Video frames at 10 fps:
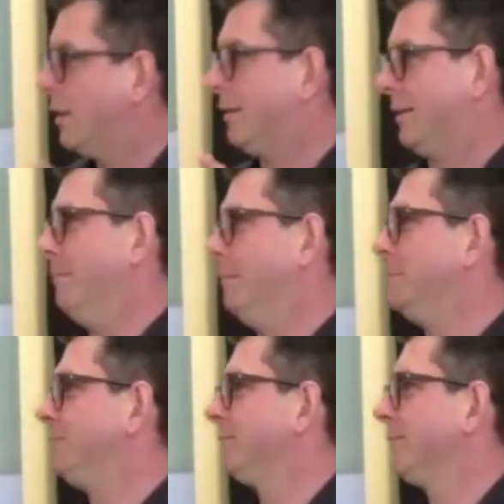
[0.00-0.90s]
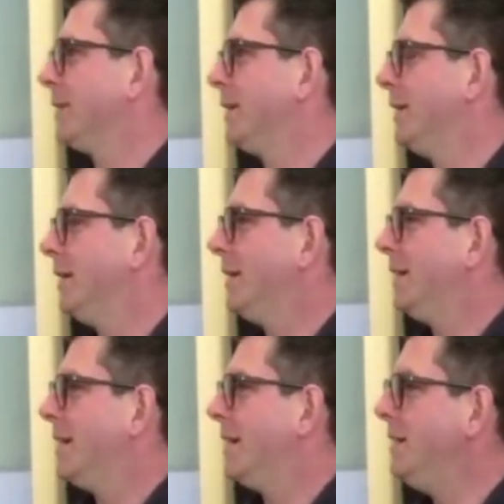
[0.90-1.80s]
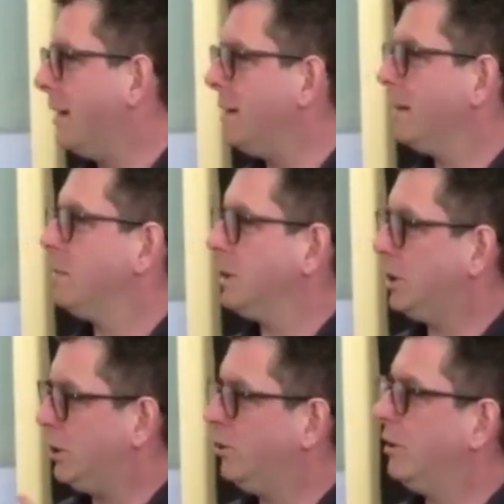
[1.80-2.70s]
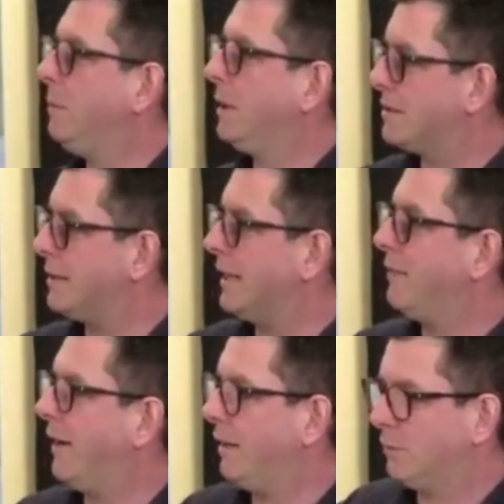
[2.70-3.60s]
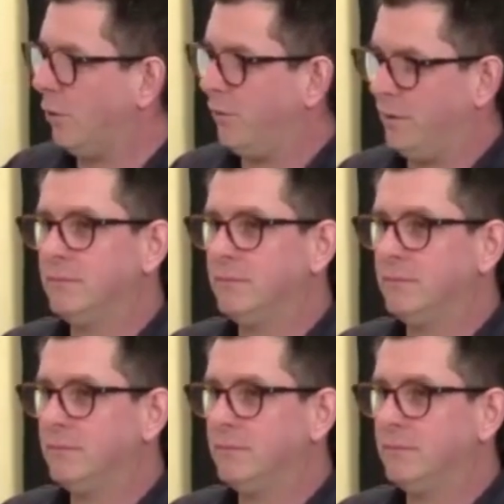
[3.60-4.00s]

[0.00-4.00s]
them, none of them are here because they've held on.